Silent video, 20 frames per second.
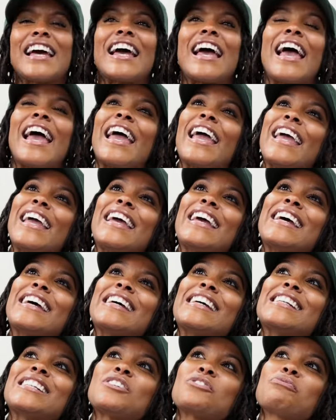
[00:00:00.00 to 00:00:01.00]

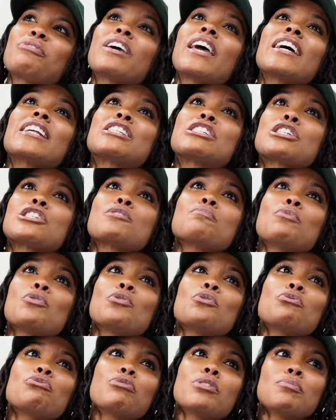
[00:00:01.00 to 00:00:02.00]
And we had just
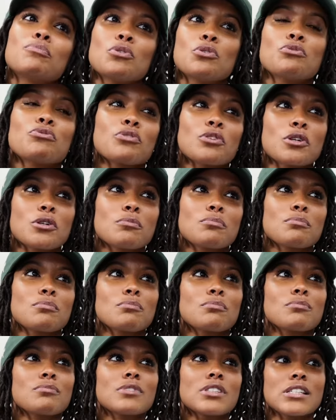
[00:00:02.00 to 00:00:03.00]
moved. We moved from
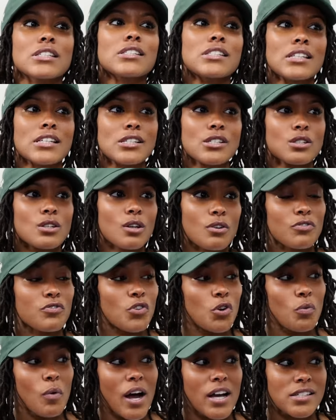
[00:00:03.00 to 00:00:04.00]
D C to
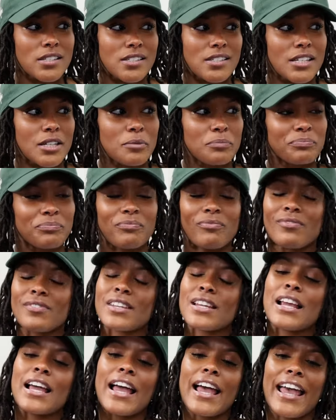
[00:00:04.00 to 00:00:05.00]
Fort Washington.
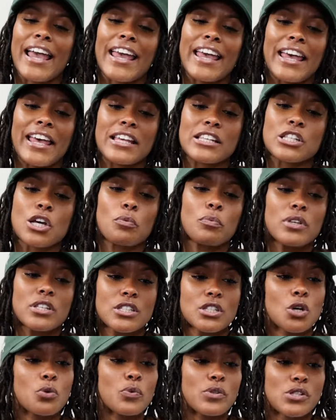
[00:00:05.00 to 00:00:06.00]
And so we
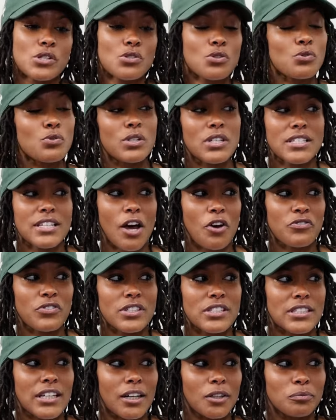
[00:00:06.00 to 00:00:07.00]
still went to school in
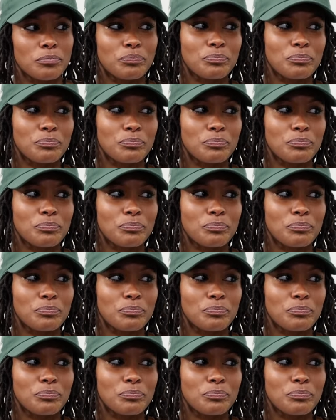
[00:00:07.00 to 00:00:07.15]
Southeast, though.